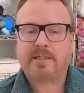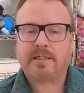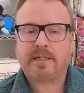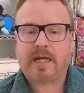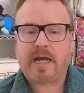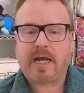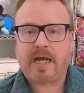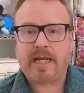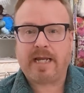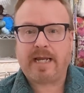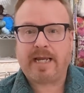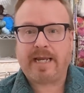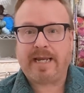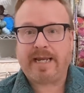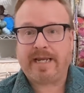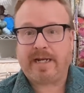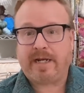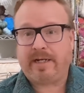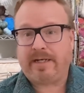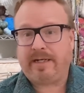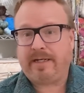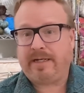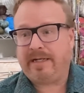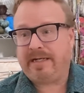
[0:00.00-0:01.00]

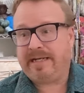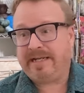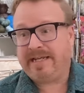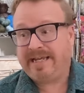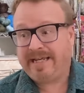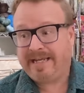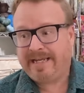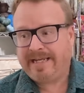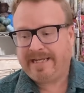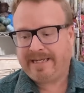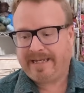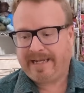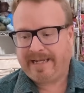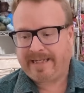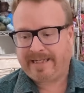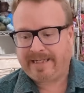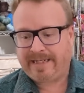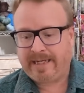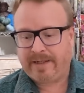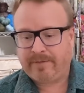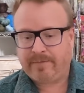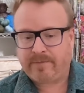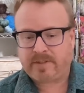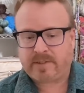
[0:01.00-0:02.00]
It
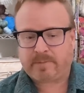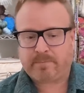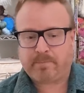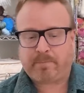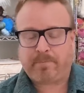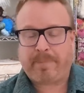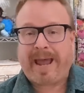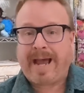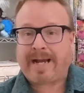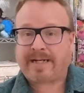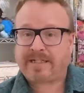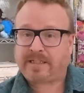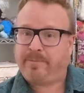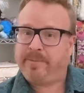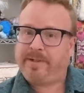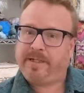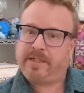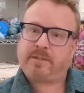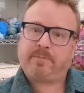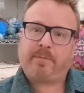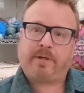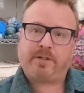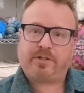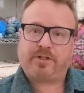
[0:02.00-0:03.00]
gives back to me as
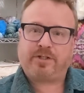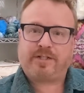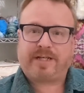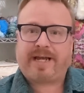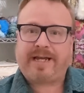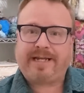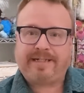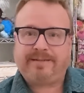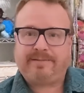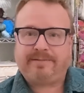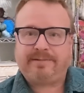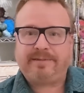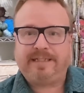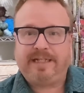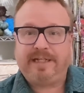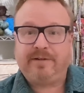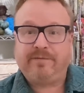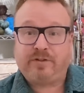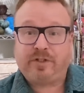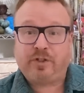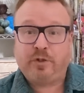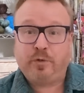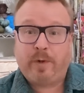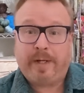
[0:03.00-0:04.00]
much as I give
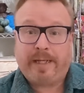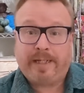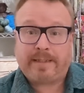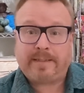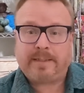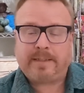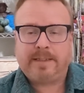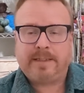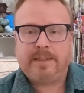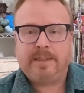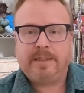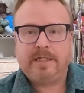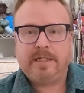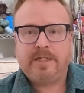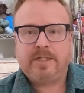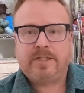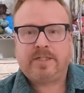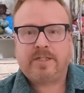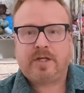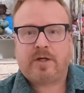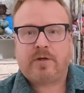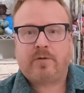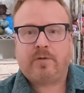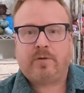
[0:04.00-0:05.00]
to it.
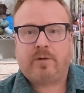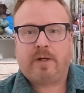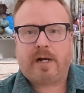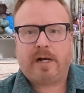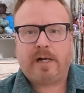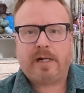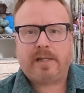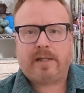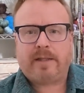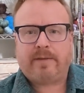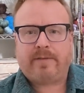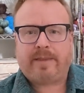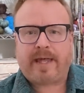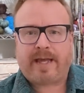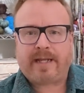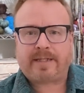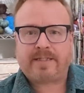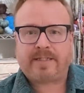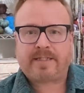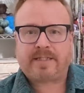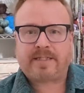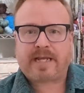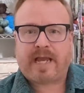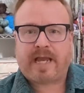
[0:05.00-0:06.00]
So that's
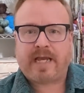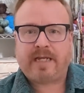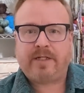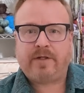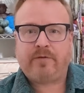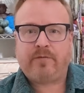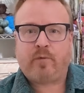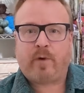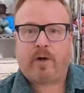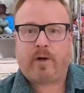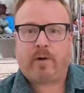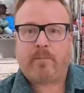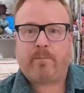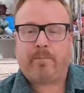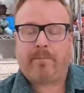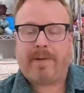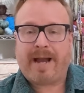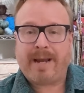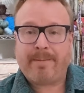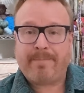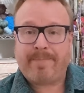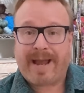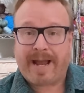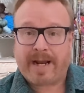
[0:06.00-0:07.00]
kind of where my
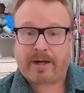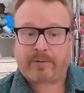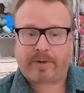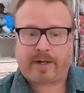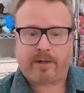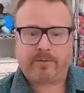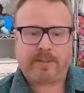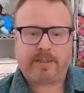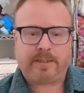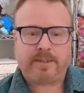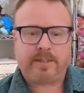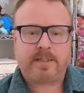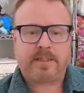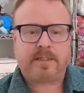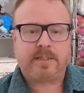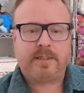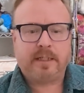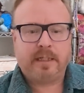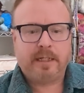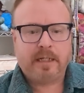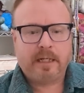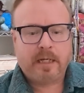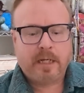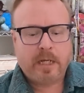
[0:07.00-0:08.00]
background is.
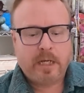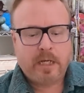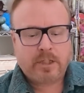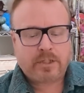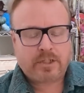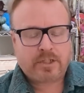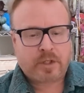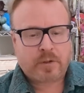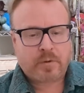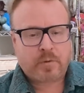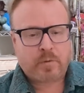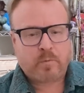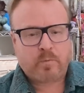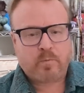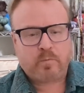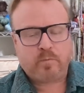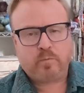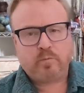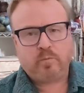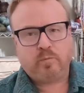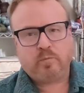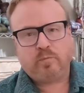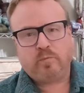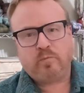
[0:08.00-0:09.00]
So
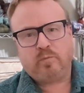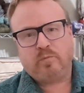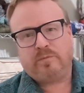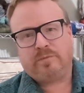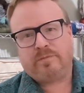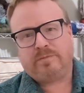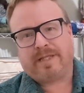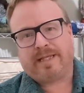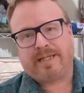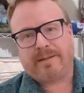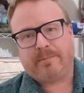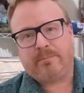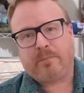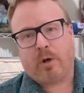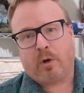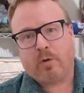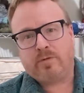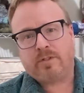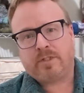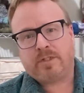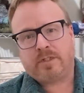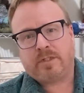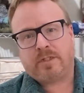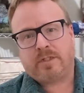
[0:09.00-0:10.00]
like
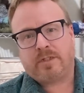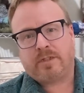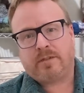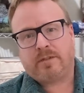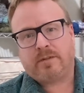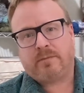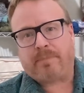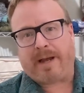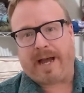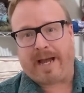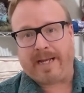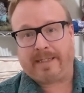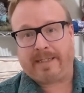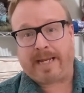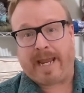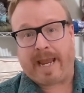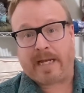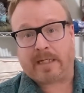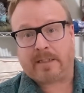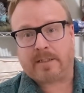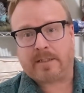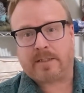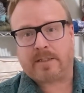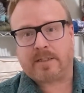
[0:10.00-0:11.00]
most
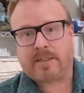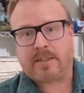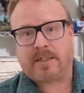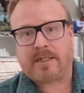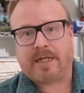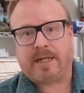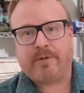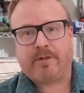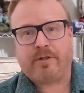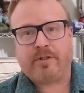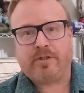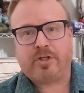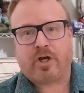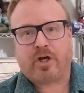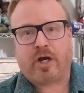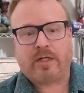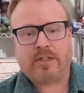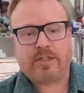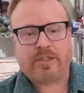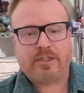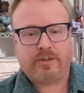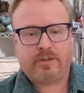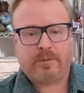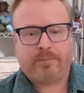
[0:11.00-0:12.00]
podcasts, I'm going to talk to
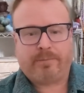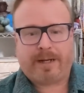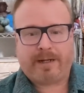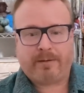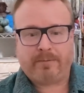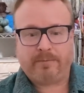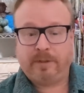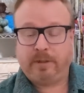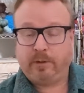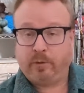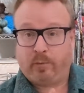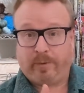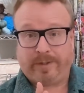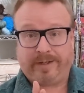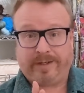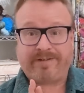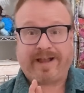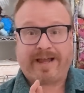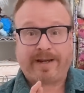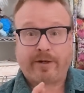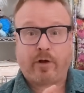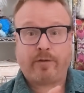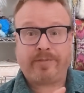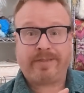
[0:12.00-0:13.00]
you about what I've got
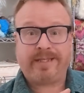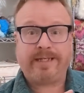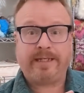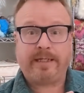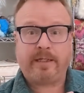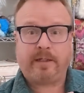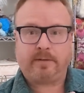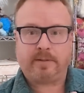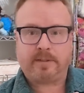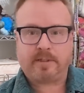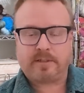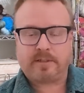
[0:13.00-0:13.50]
on the needles,